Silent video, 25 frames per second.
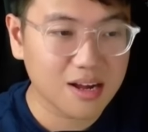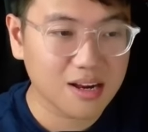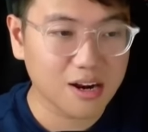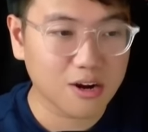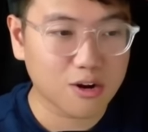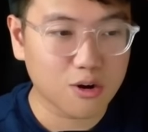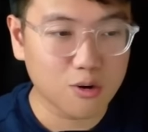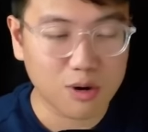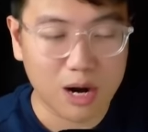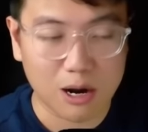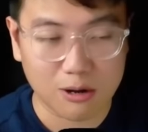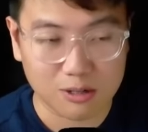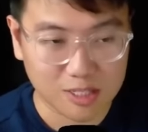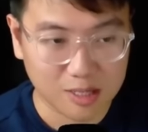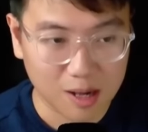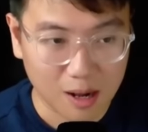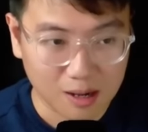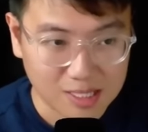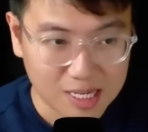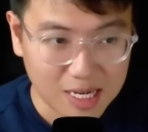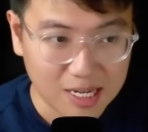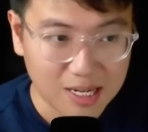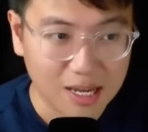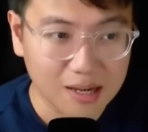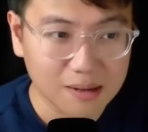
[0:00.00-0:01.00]
the cooldown
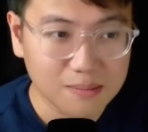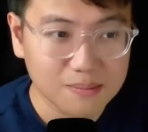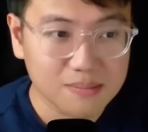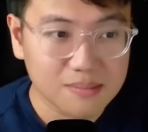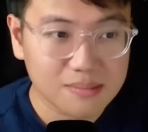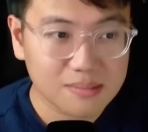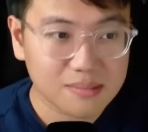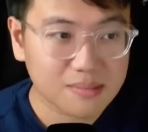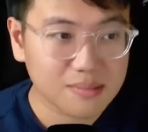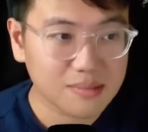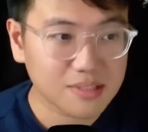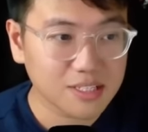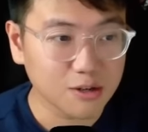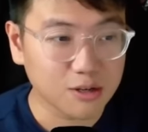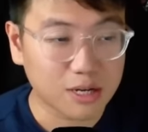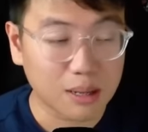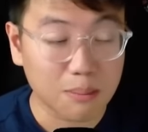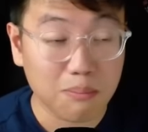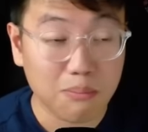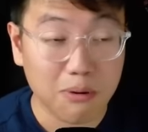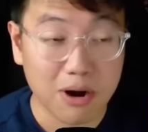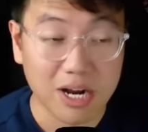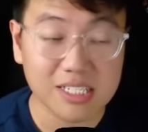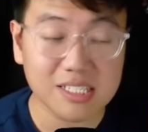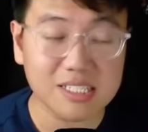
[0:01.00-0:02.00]
start ticking. You can
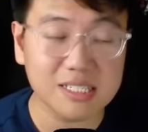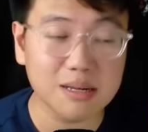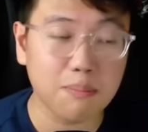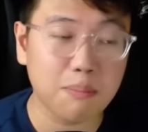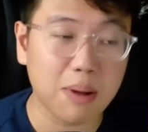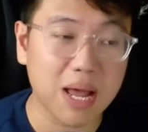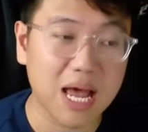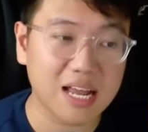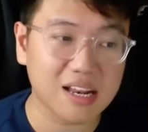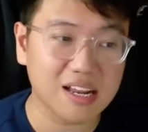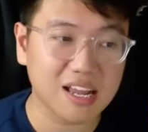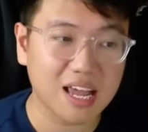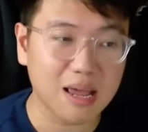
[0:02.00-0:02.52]
press the pet